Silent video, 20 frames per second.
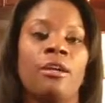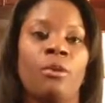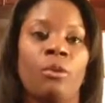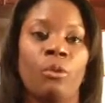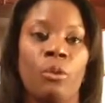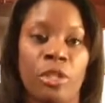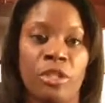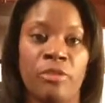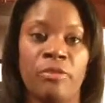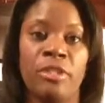
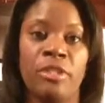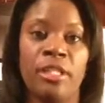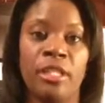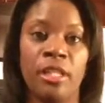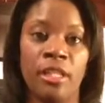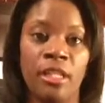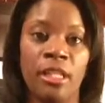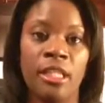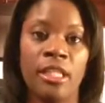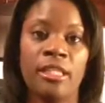which
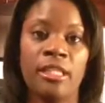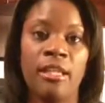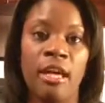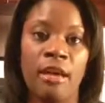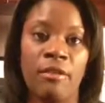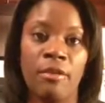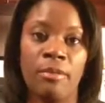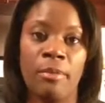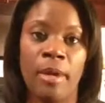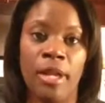facility is
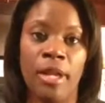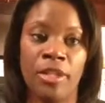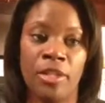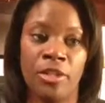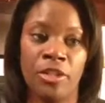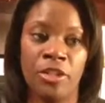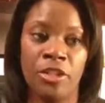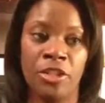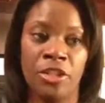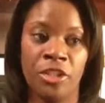covered by your
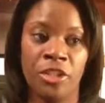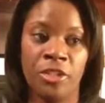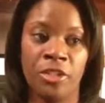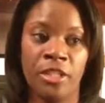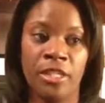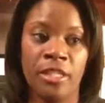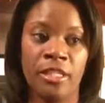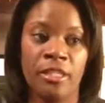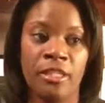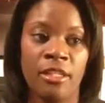
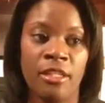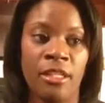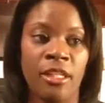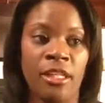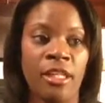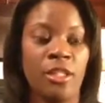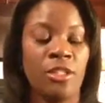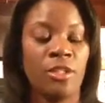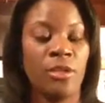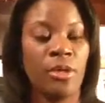insurance.
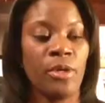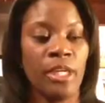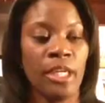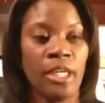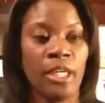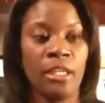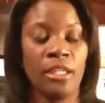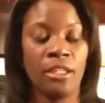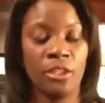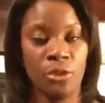So
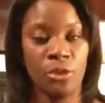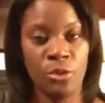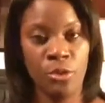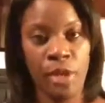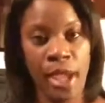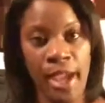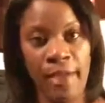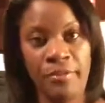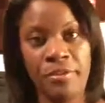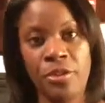again, you
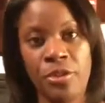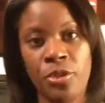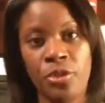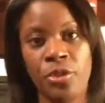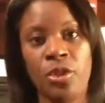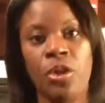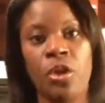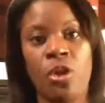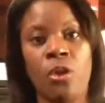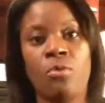have to do
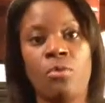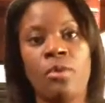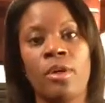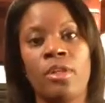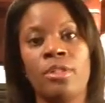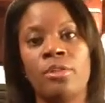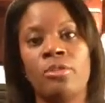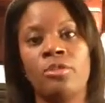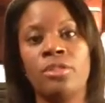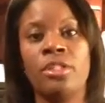your
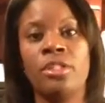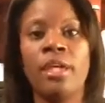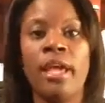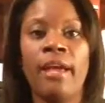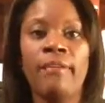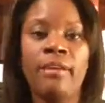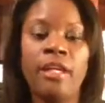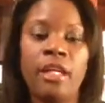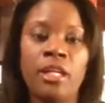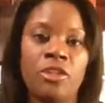homework. So just
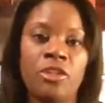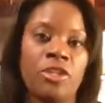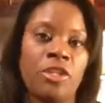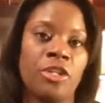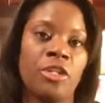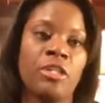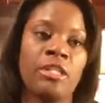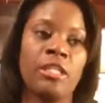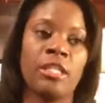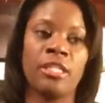having
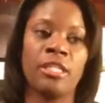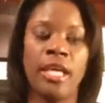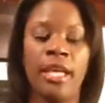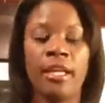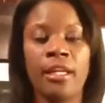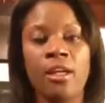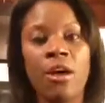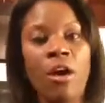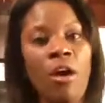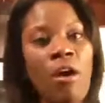insurance is not
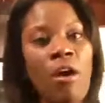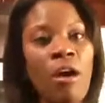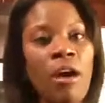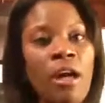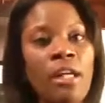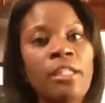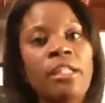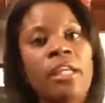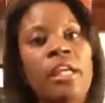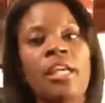a
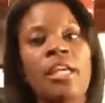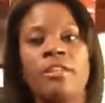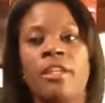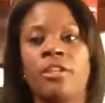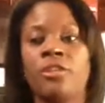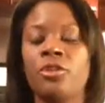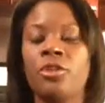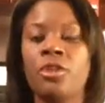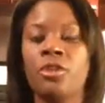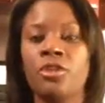card
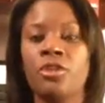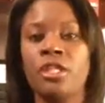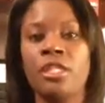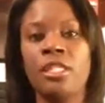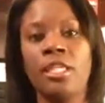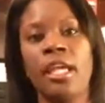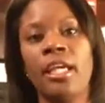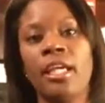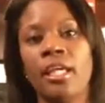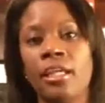that you can just
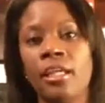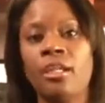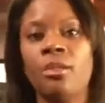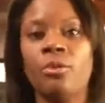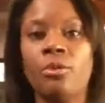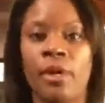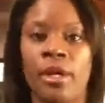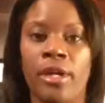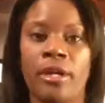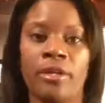take
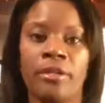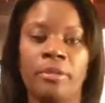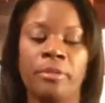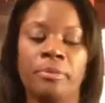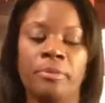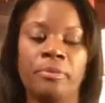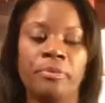anywhere